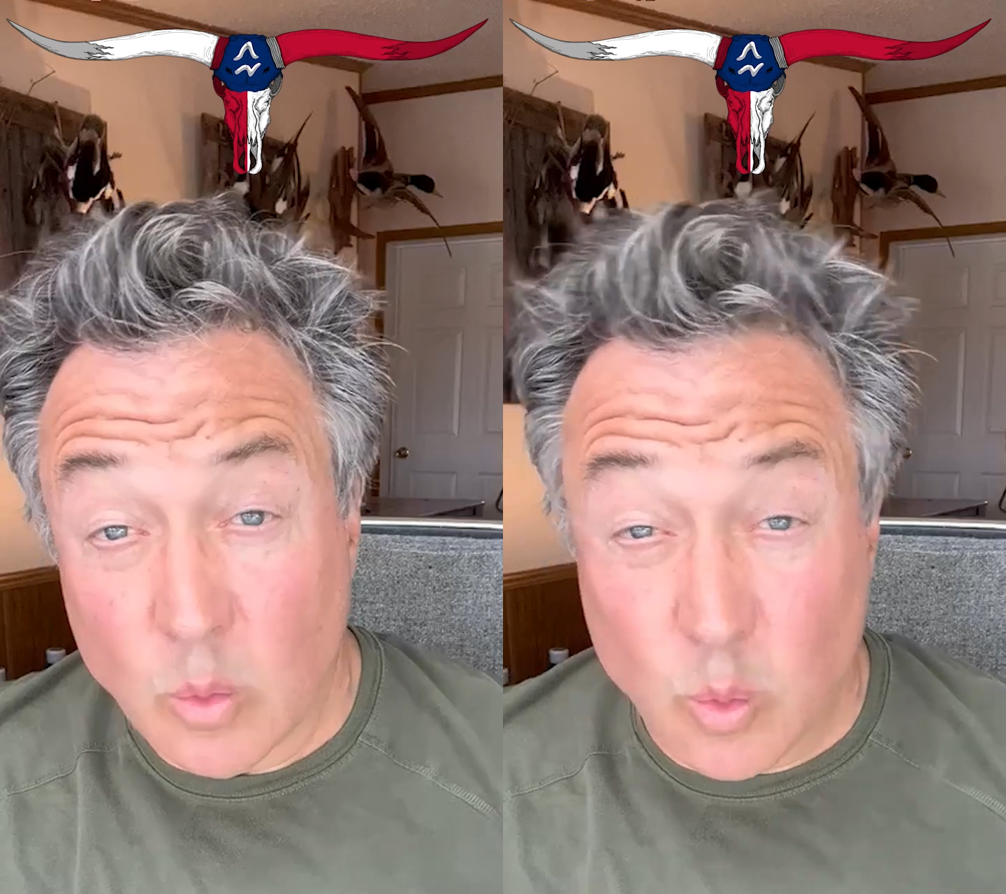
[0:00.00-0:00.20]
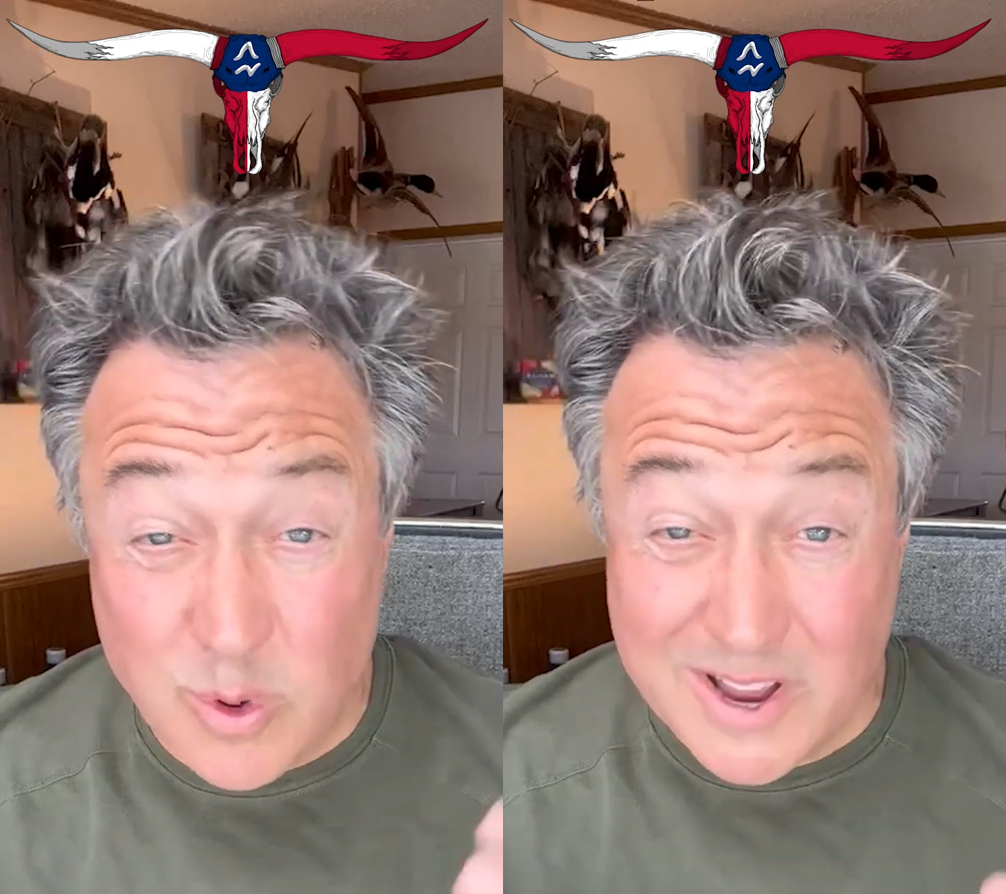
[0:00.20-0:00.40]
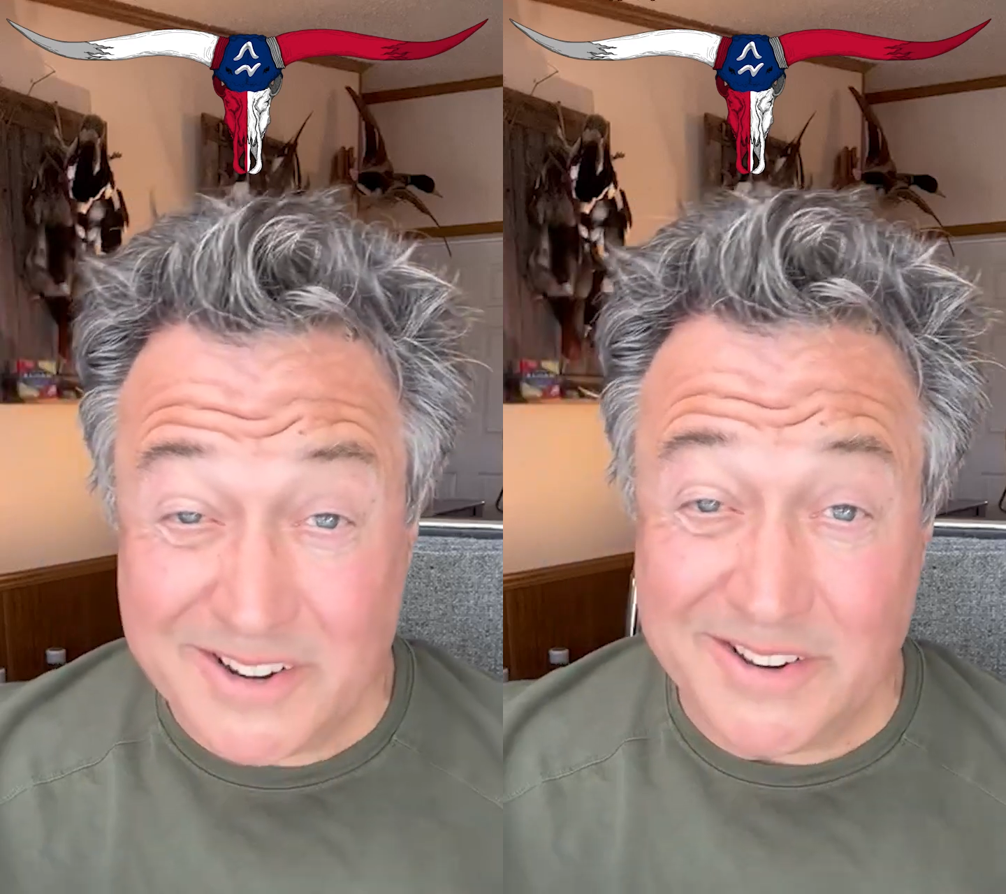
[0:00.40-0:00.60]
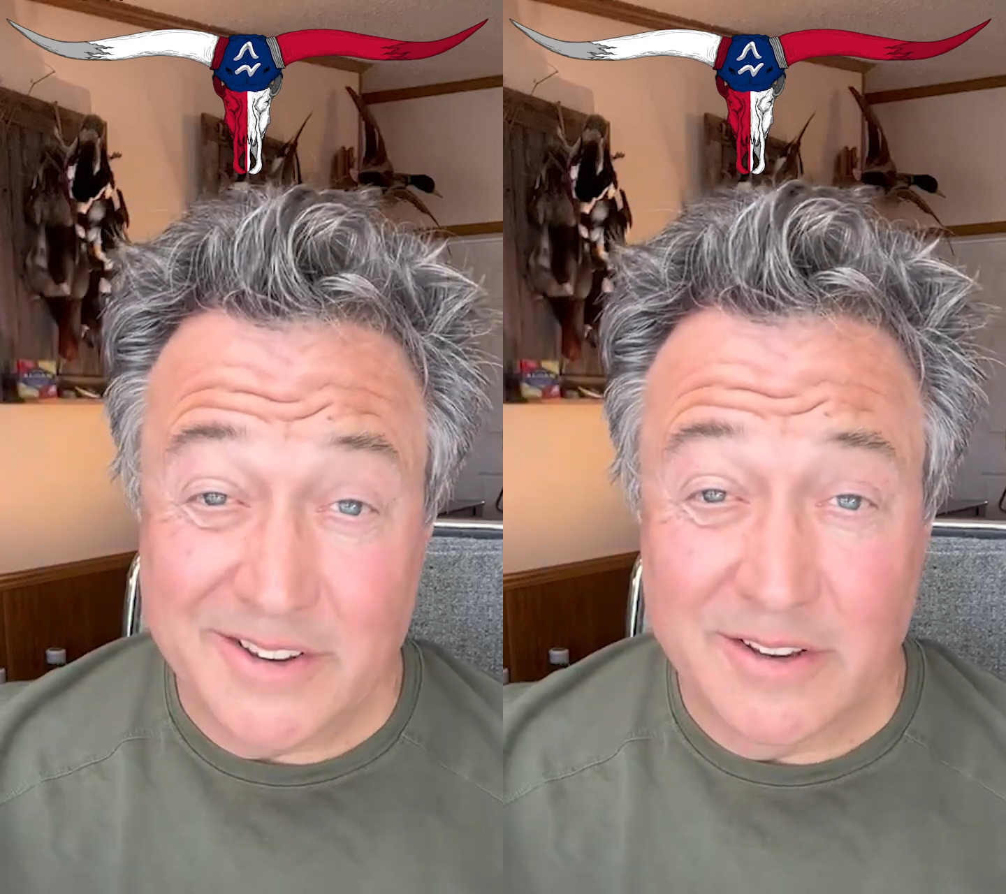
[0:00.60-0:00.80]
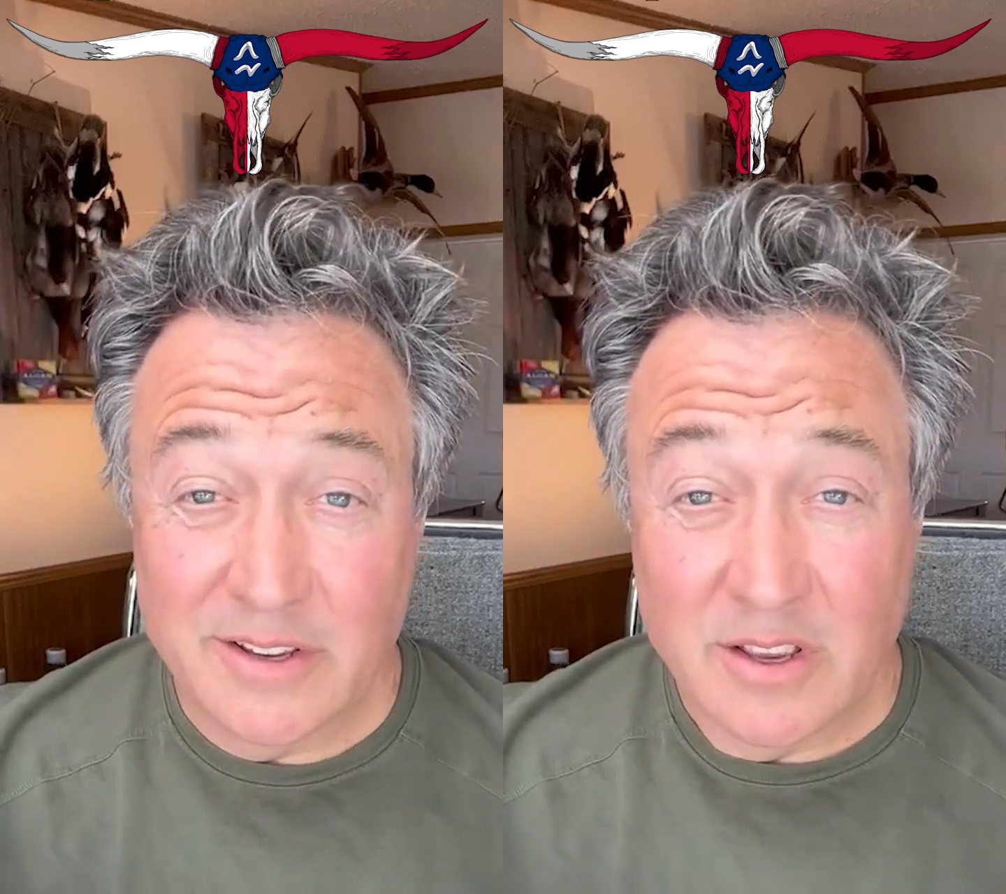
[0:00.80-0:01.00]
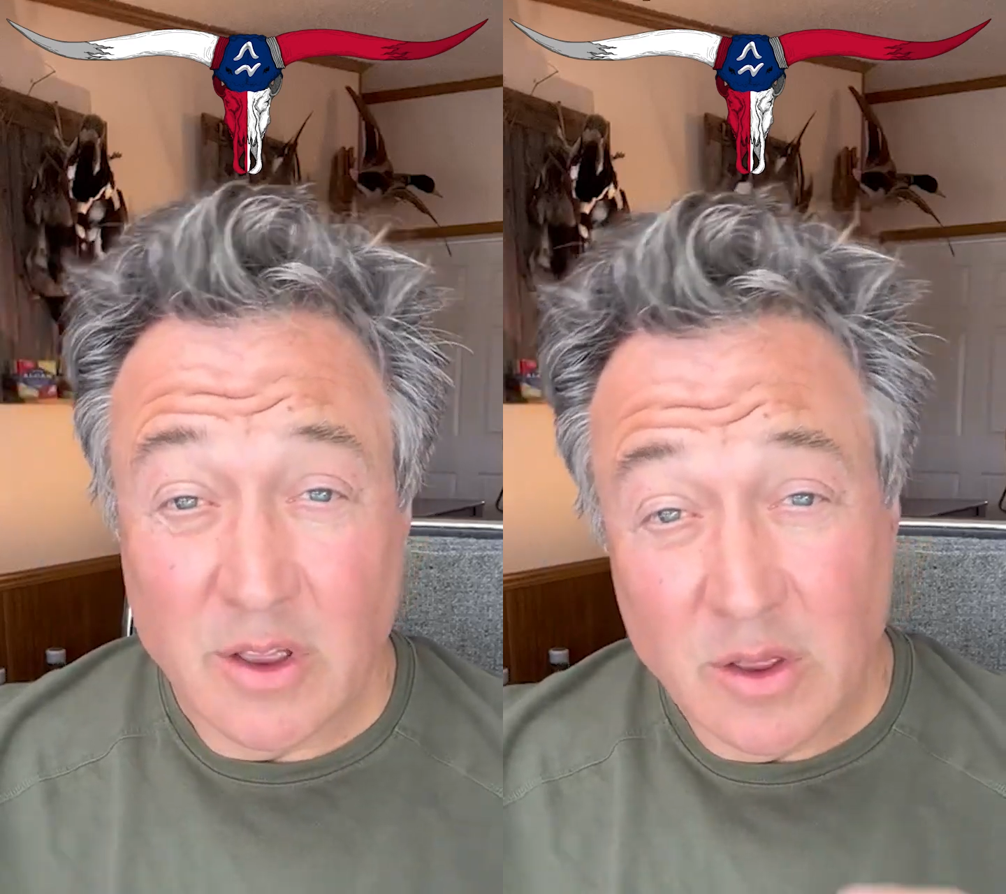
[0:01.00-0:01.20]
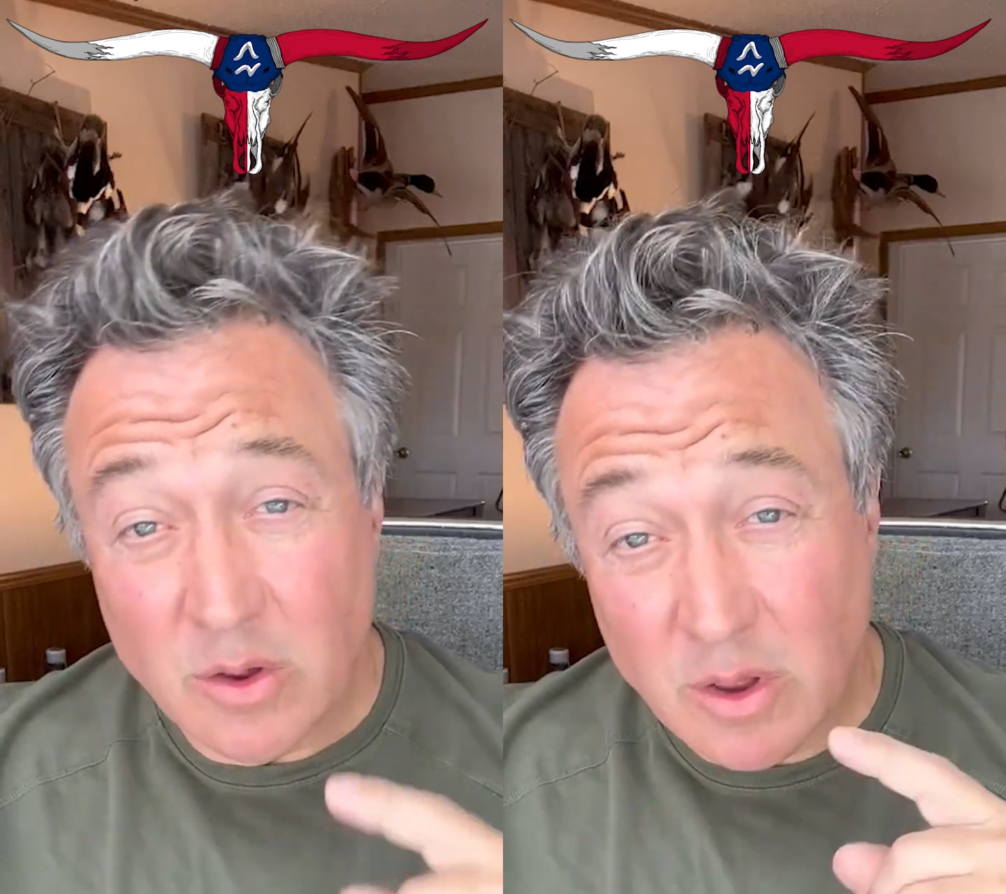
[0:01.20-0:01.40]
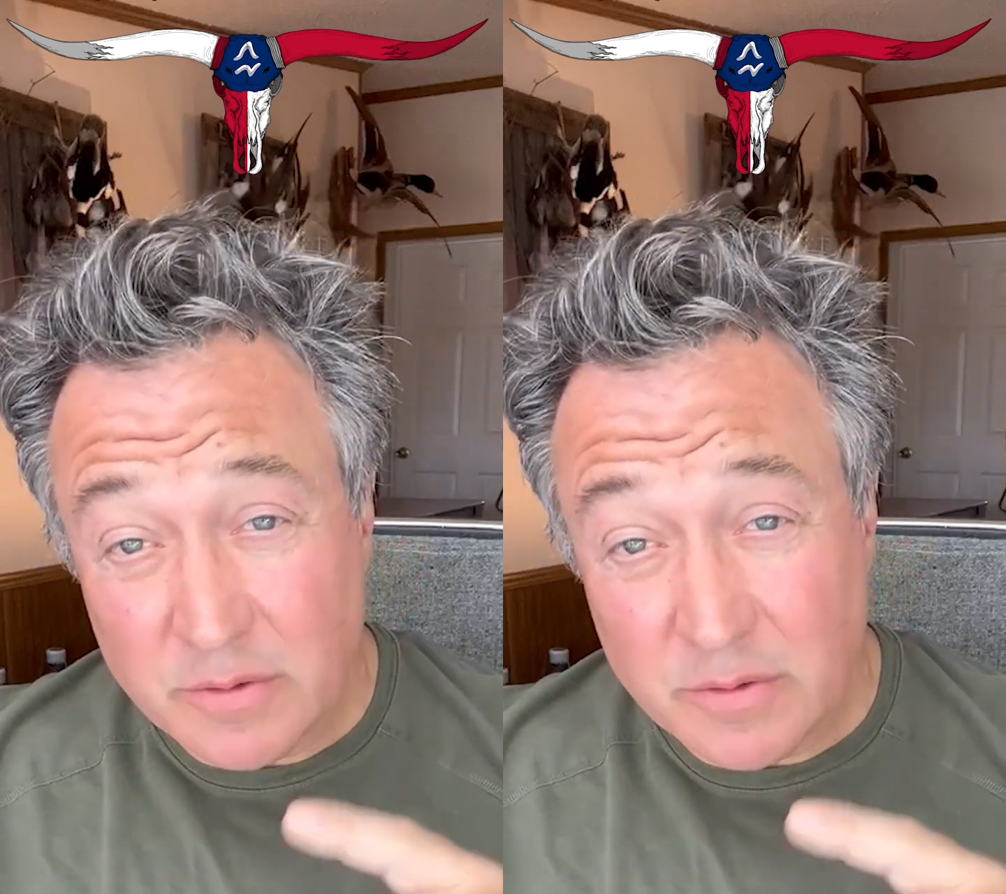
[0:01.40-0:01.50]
What? A